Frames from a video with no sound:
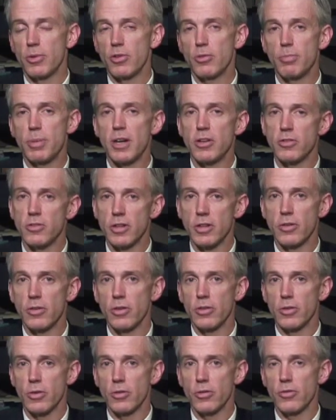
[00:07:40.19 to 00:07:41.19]
especially
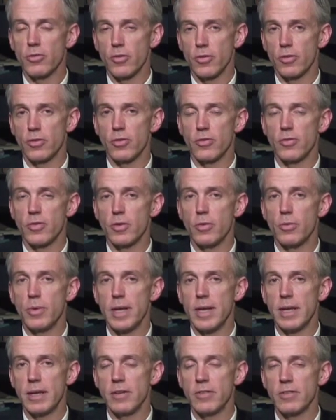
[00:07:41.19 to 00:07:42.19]
during those first few
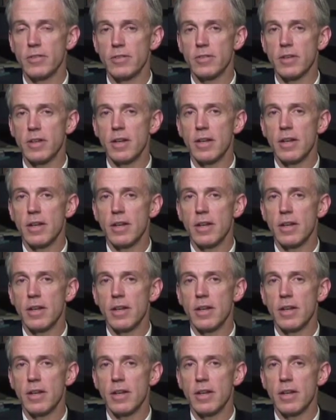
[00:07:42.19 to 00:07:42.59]
weeks.